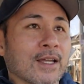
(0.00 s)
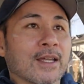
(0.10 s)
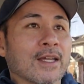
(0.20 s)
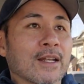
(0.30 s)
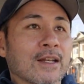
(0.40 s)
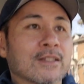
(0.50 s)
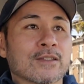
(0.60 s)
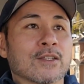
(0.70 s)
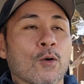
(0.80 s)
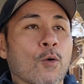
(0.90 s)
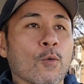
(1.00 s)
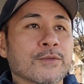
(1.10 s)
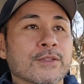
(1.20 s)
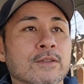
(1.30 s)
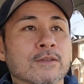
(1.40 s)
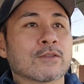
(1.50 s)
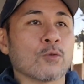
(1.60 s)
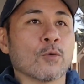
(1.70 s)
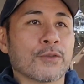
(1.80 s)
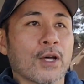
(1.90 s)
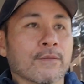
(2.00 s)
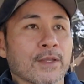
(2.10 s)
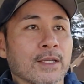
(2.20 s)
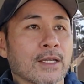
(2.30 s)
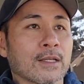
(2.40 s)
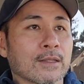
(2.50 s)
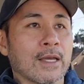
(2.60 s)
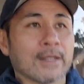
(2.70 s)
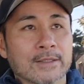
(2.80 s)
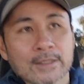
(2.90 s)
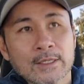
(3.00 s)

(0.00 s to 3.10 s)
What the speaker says: And just the old school thought of thinking that,